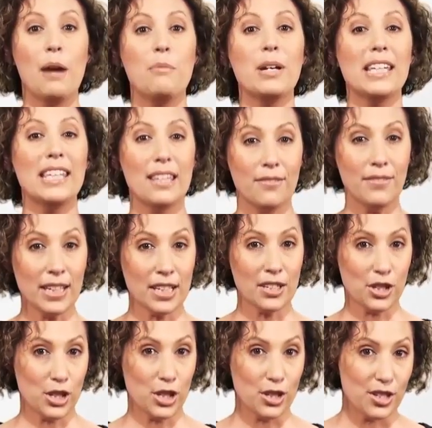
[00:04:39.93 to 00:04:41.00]
And we're giving
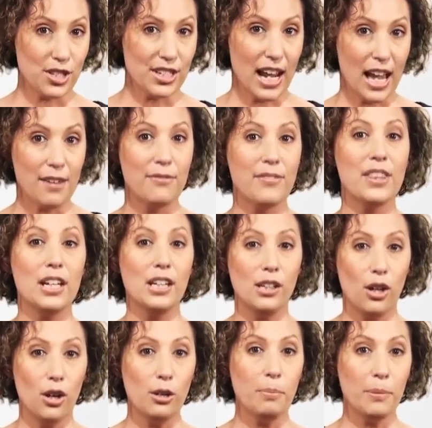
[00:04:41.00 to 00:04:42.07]
it to you today for the
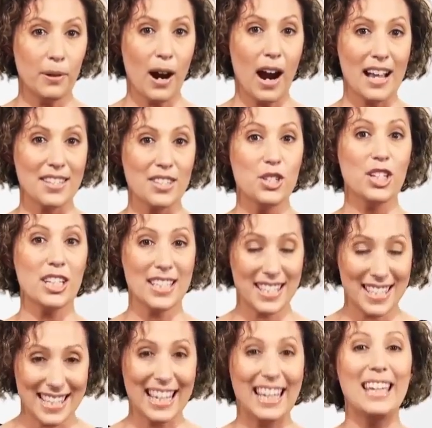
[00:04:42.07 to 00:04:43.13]
low price you can
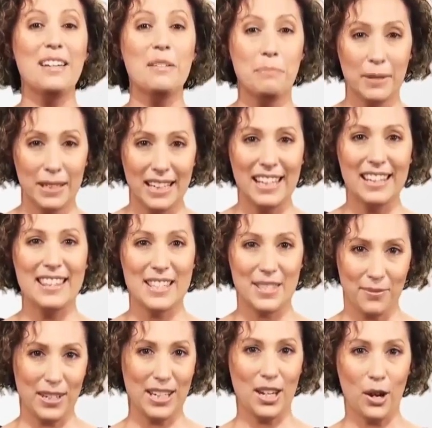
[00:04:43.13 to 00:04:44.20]
see beneath
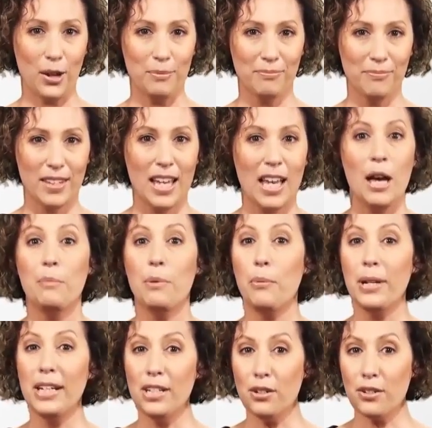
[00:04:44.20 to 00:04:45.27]
this video. But
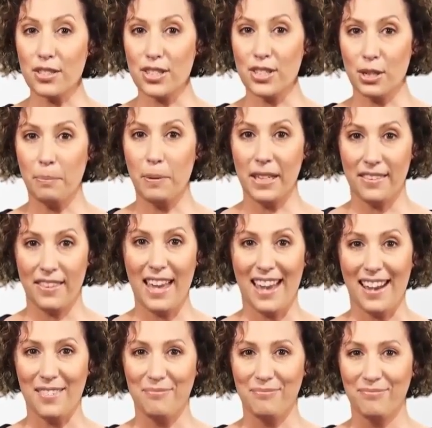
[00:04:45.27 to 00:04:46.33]
we're not stopping
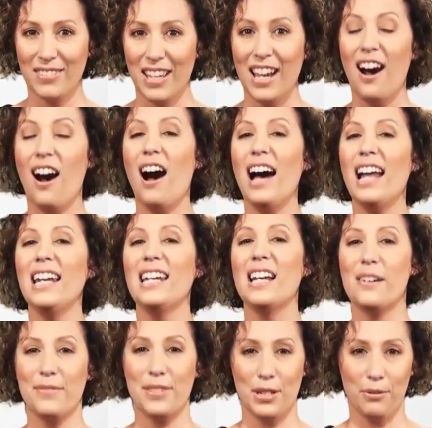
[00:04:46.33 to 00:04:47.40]
there. I
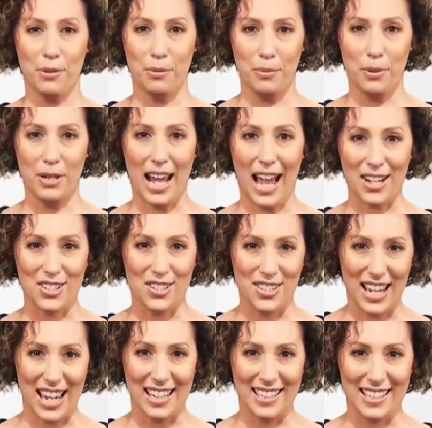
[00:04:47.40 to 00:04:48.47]
love to reward action
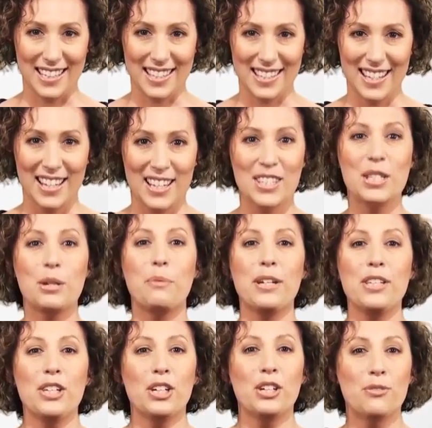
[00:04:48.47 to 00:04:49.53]
takers. So
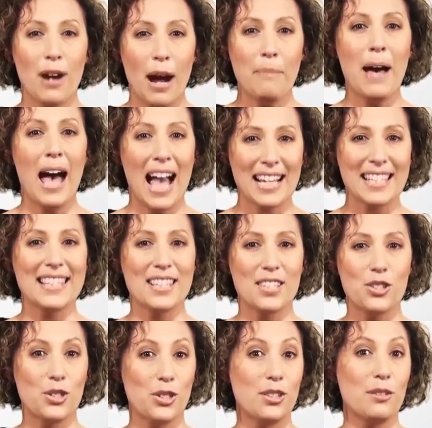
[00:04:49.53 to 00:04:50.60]
when you grab
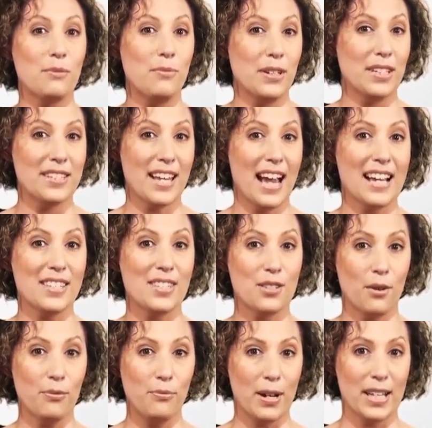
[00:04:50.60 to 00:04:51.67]
access to the Videtar
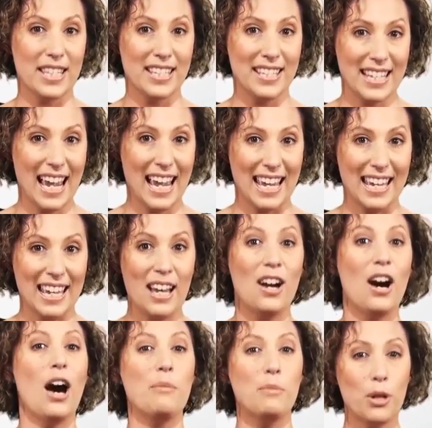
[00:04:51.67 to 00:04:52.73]
software today,
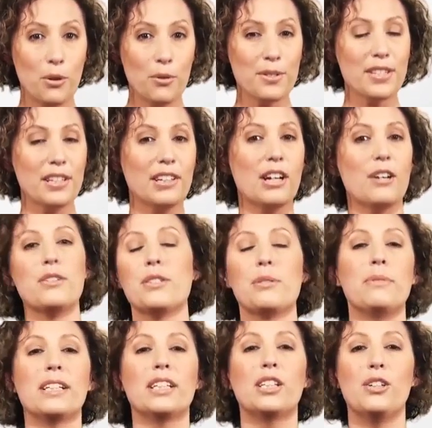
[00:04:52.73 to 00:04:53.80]
I'm also going
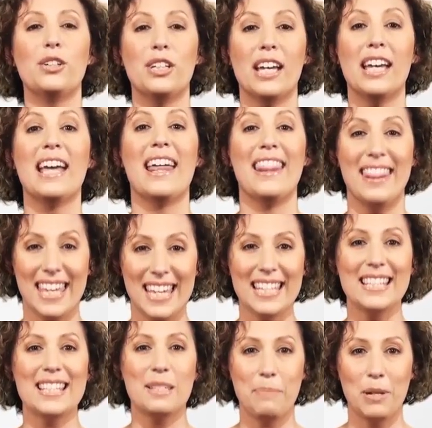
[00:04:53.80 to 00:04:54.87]
to include
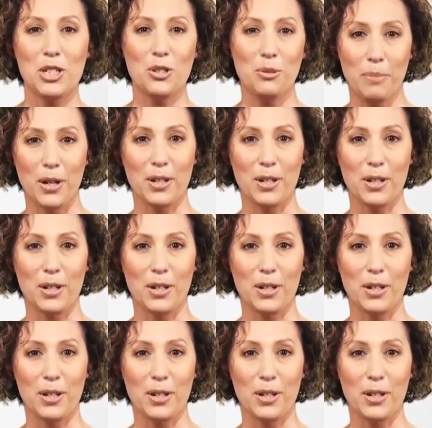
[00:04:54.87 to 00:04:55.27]
these special